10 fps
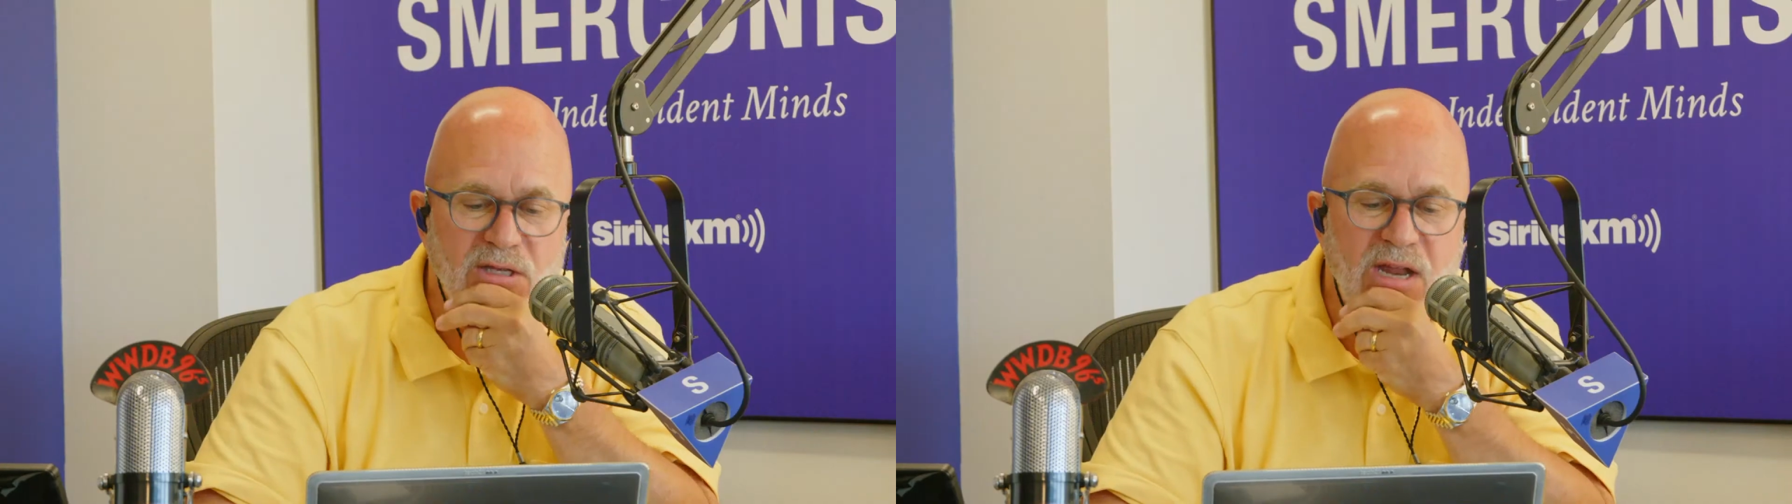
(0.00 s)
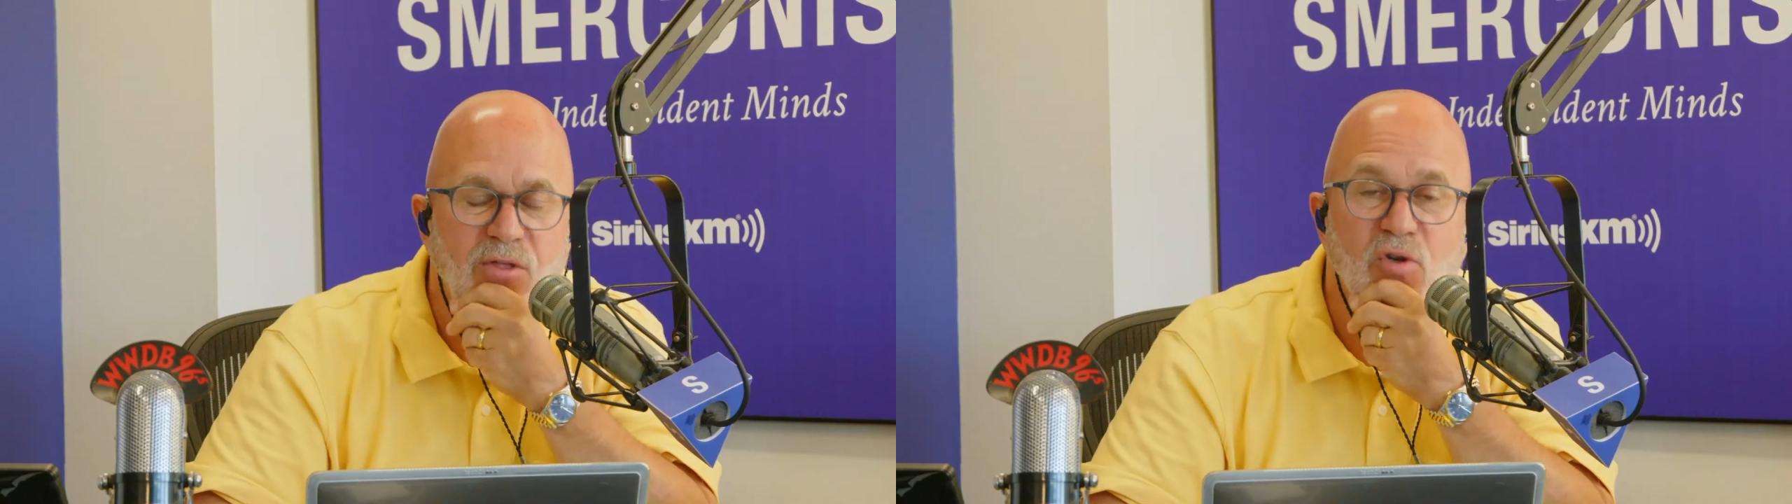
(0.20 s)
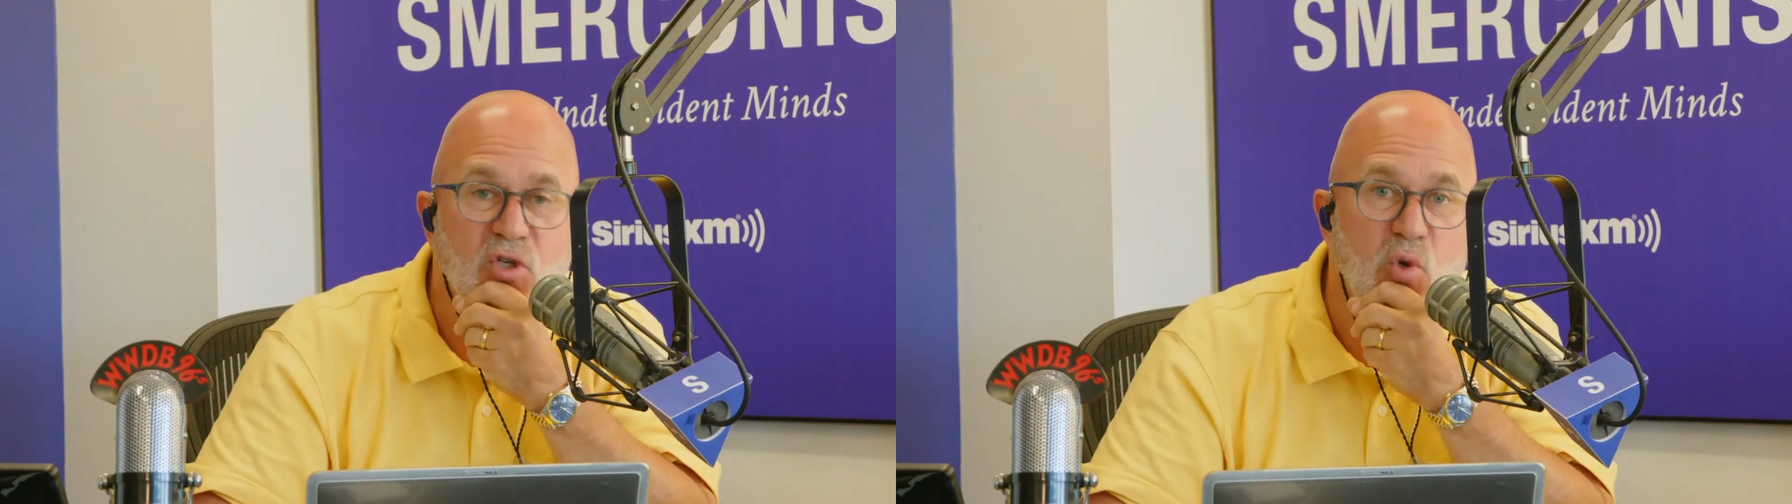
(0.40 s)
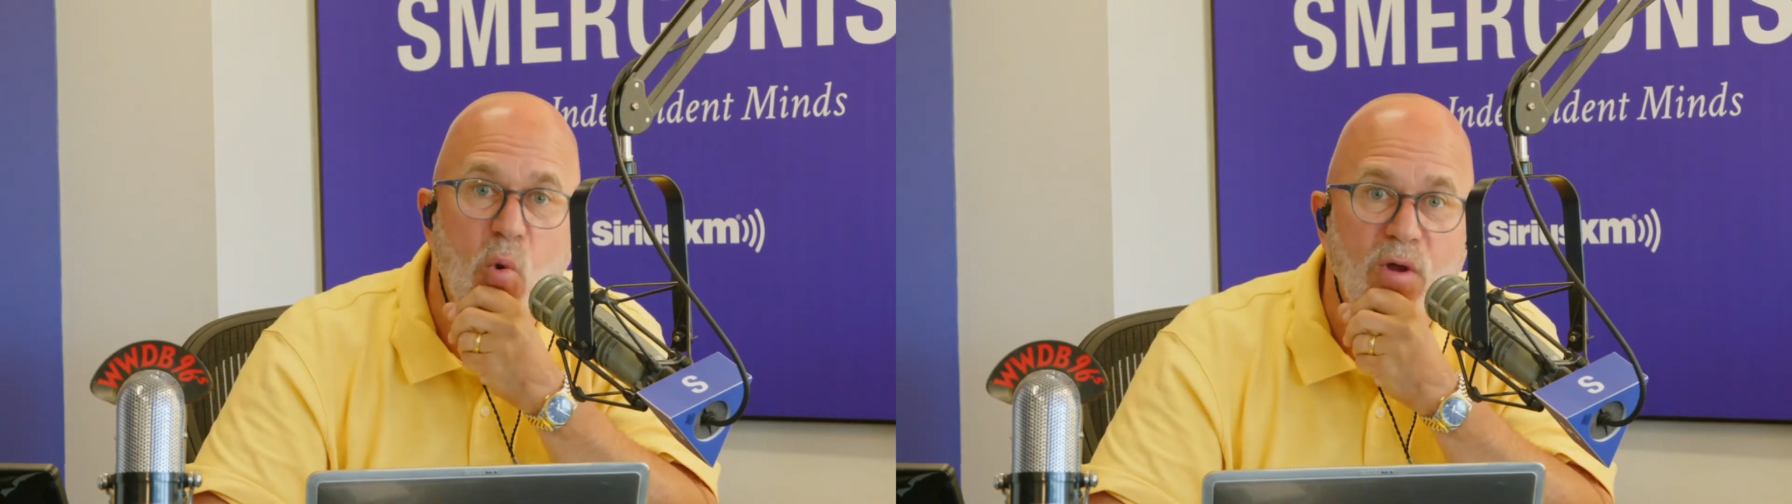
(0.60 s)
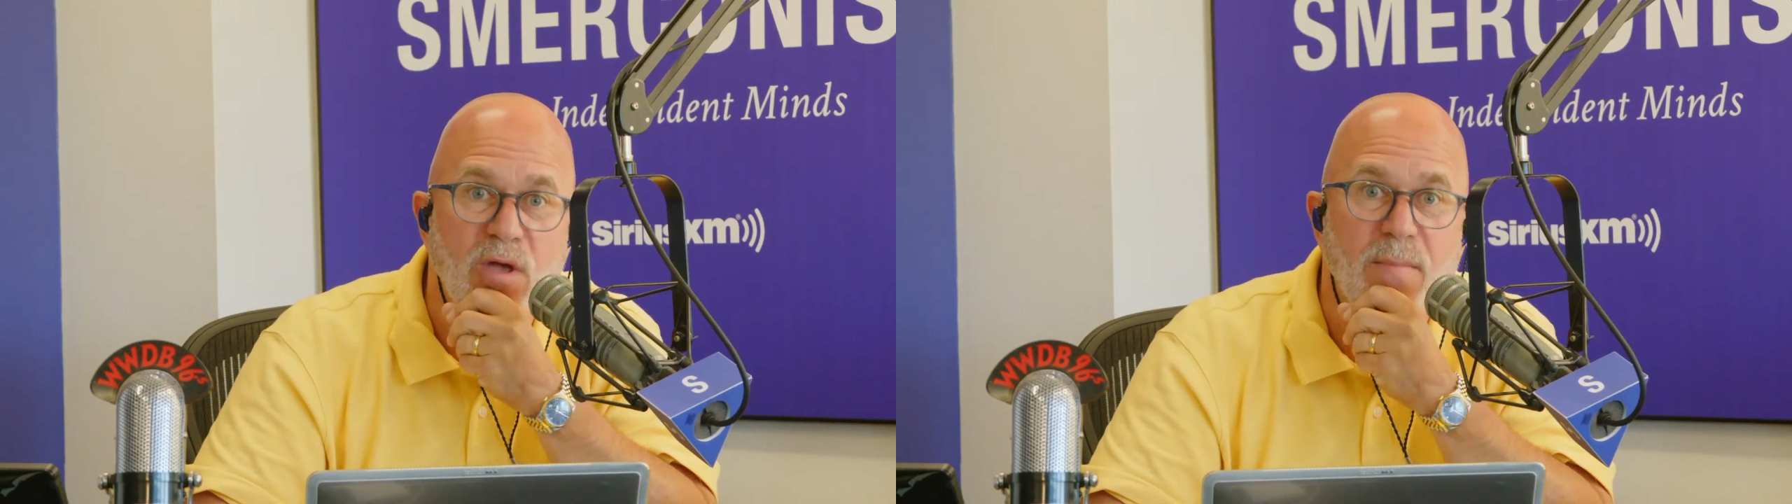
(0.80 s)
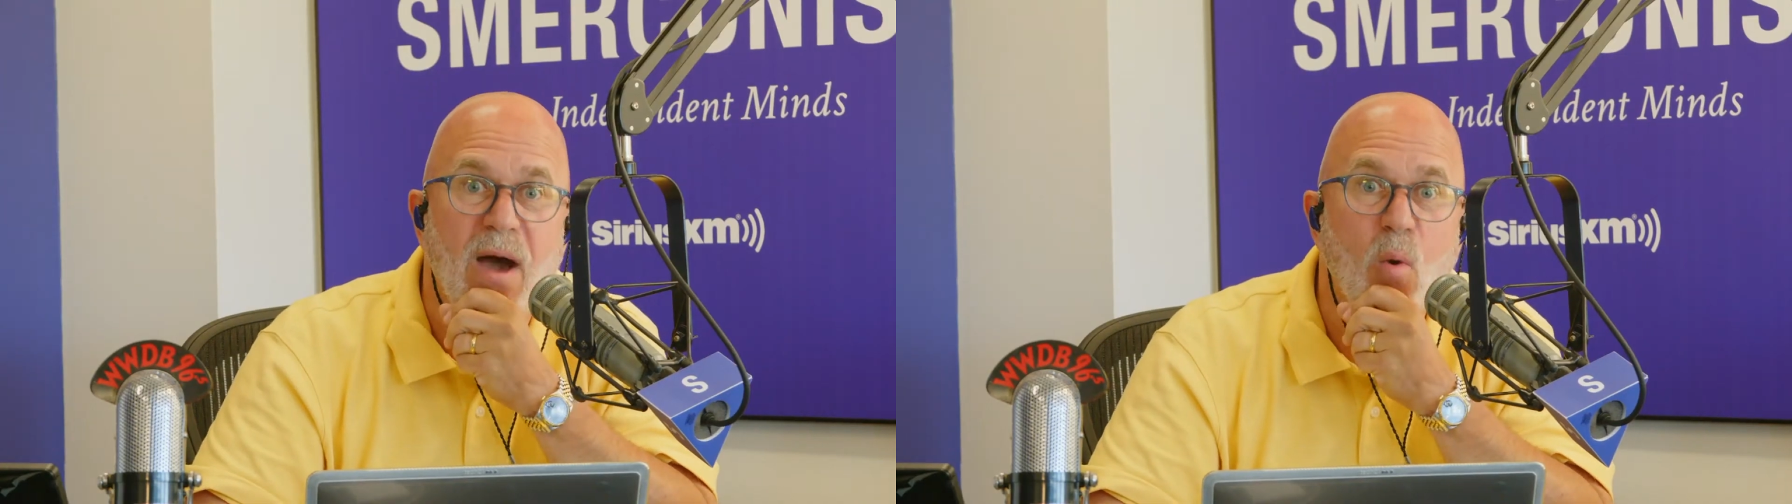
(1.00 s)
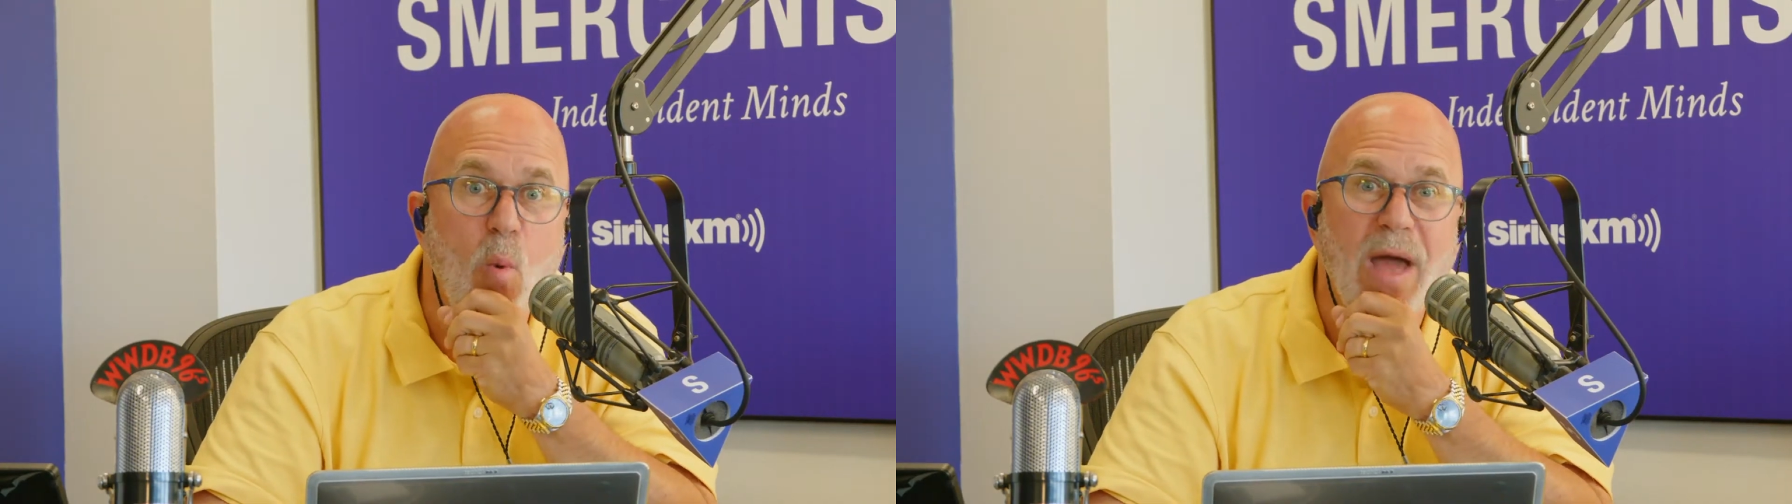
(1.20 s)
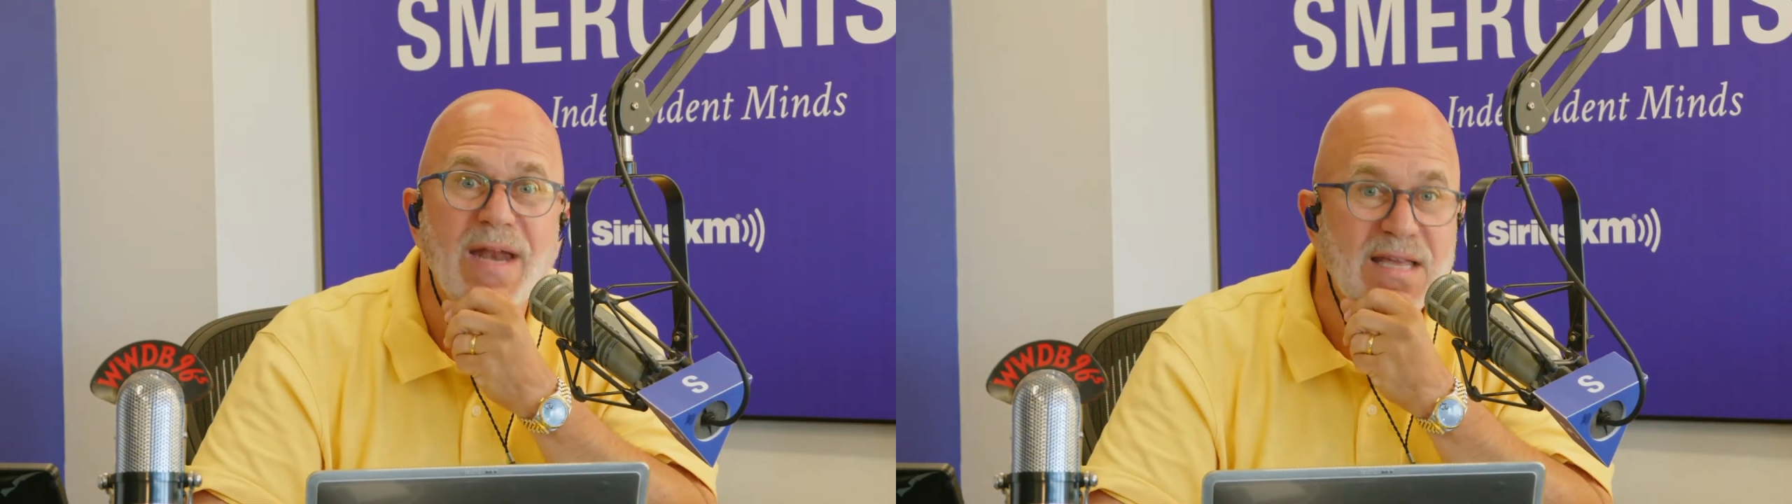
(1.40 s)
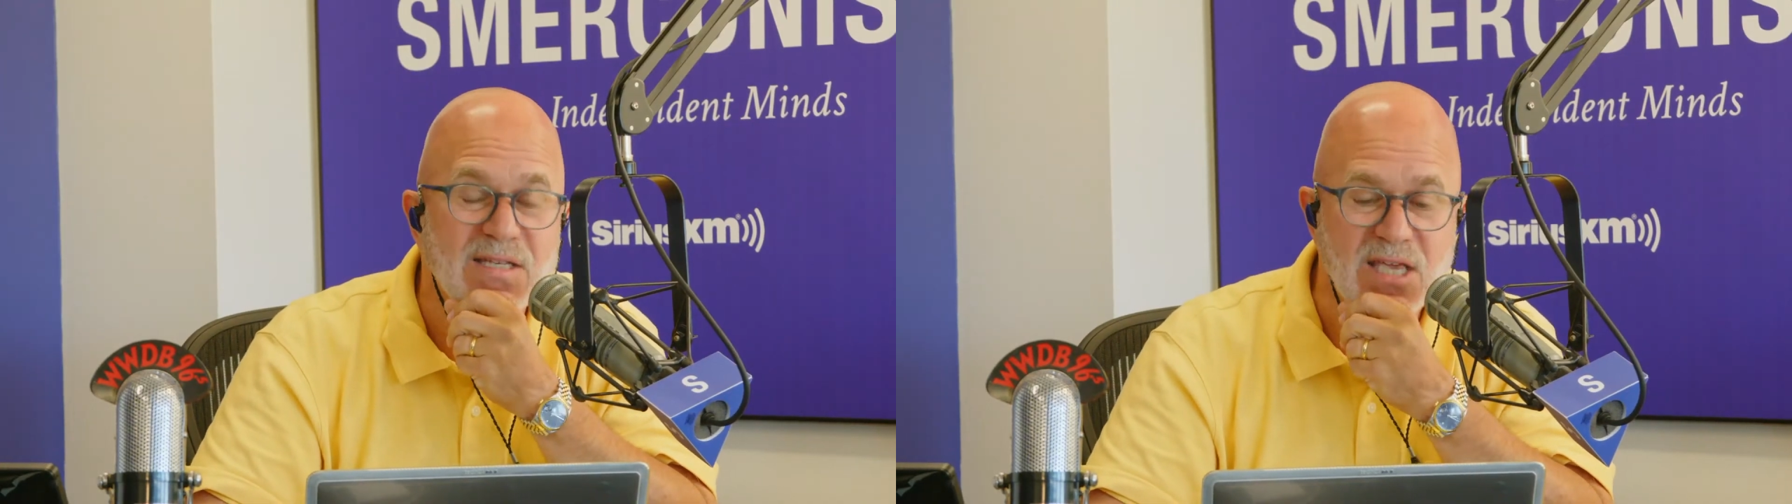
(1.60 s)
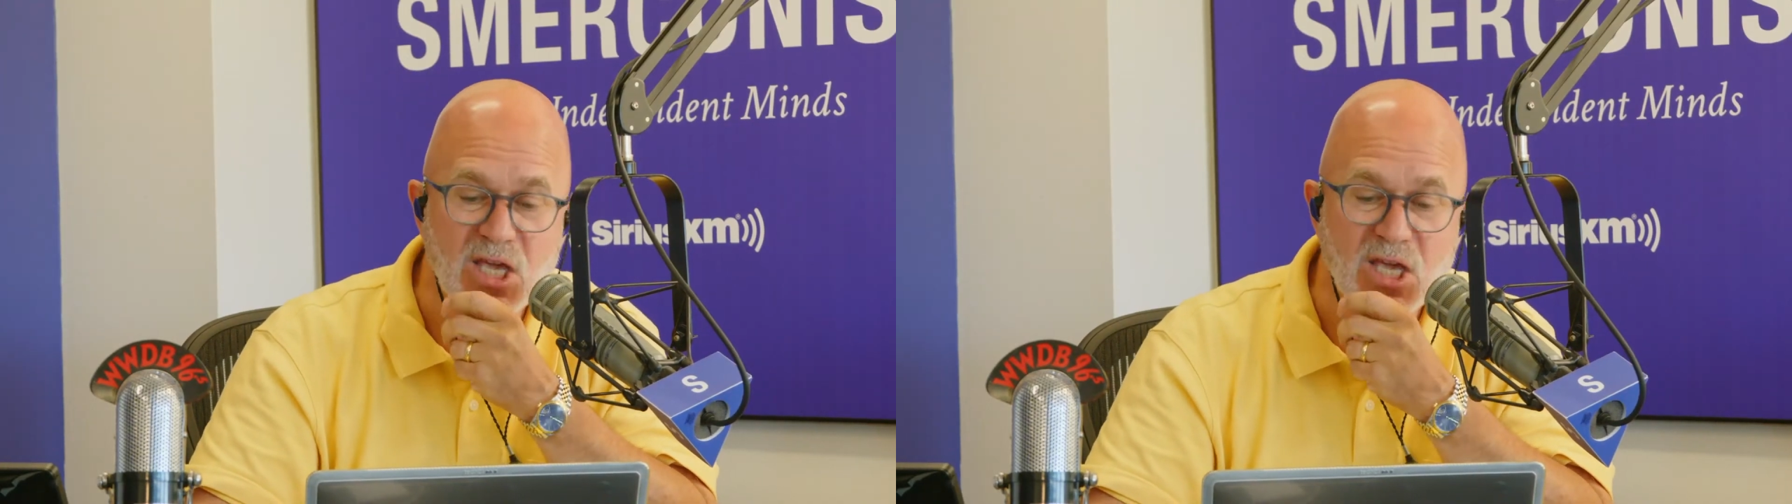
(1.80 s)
another story about when is